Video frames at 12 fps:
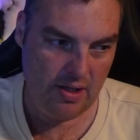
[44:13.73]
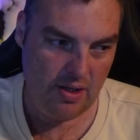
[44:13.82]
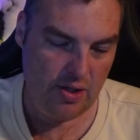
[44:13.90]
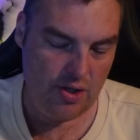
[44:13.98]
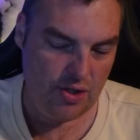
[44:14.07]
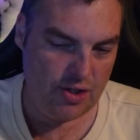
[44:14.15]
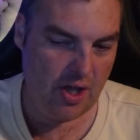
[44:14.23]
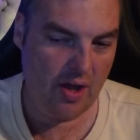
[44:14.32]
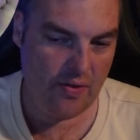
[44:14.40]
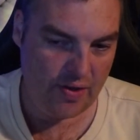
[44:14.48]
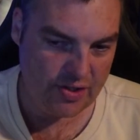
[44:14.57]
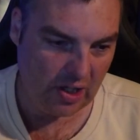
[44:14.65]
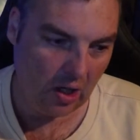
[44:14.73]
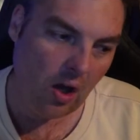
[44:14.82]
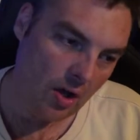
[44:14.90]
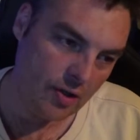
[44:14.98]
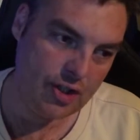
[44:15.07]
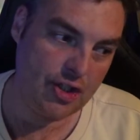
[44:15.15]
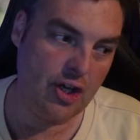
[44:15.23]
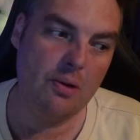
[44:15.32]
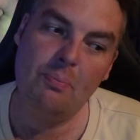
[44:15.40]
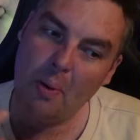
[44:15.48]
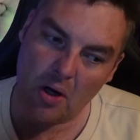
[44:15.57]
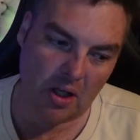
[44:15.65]
So there's a lot to do.
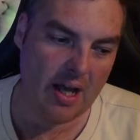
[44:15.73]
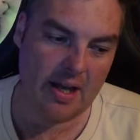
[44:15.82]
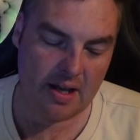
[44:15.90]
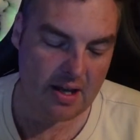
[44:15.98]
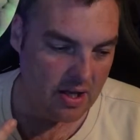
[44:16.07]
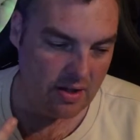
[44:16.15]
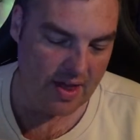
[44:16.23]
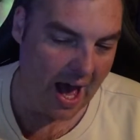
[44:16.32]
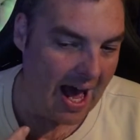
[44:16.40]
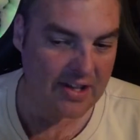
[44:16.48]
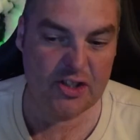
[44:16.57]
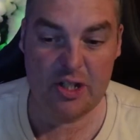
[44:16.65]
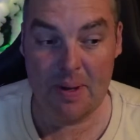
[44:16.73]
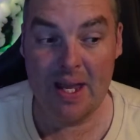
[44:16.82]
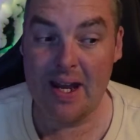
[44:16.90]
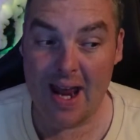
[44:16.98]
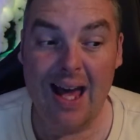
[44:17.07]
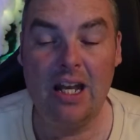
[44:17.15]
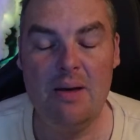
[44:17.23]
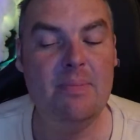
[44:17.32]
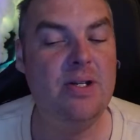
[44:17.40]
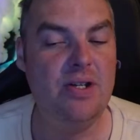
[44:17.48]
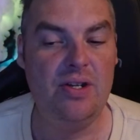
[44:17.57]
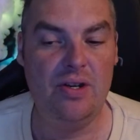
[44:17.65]
But like, there has to be an
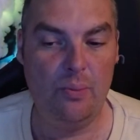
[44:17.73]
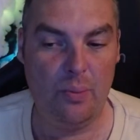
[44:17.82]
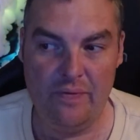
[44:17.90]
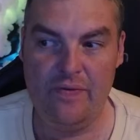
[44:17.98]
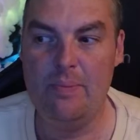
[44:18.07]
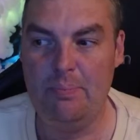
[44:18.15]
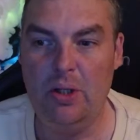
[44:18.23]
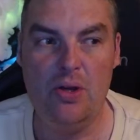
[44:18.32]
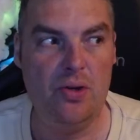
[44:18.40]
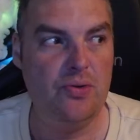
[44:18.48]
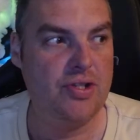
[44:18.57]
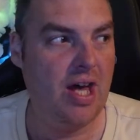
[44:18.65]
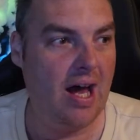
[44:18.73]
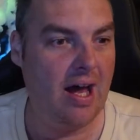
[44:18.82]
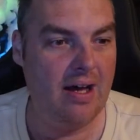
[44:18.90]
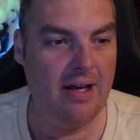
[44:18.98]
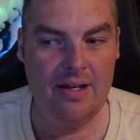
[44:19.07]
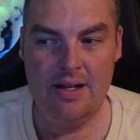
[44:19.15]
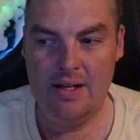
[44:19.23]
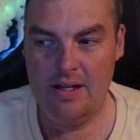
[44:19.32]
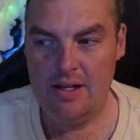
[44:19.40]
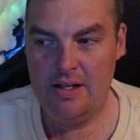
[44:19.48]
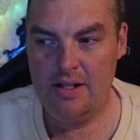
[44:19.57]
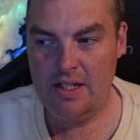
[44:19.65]
element with the Blues that
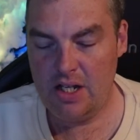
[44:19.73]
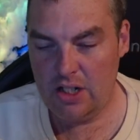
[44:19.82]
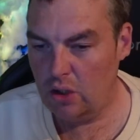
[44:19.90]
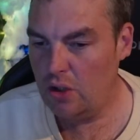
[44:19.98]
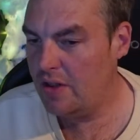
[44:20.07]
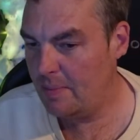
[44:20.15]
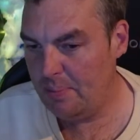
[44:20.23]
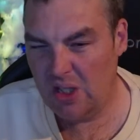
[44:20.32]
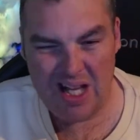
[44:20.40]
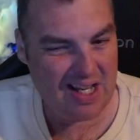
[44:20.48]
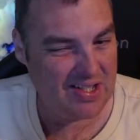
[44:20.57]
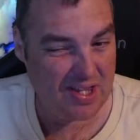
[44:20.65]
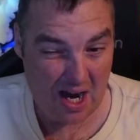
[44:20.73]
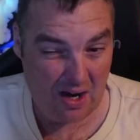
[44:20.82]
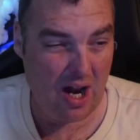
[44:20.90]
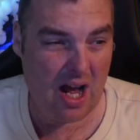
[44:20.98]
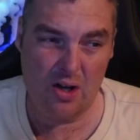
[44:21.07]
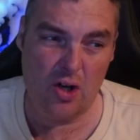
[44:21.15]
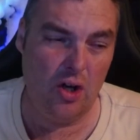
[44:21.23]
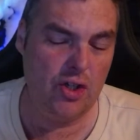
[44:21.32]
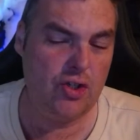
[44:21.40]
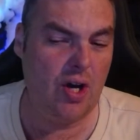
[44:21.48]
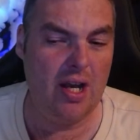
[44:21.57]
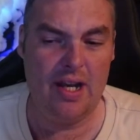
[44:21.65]
you look at the players that are out of
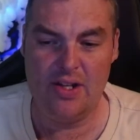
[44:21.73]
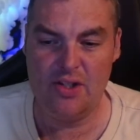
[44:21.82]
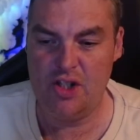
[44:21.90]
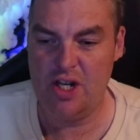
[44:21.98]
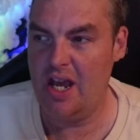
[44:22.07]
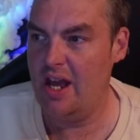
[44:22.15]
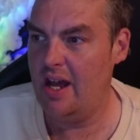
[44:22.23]
contract next year.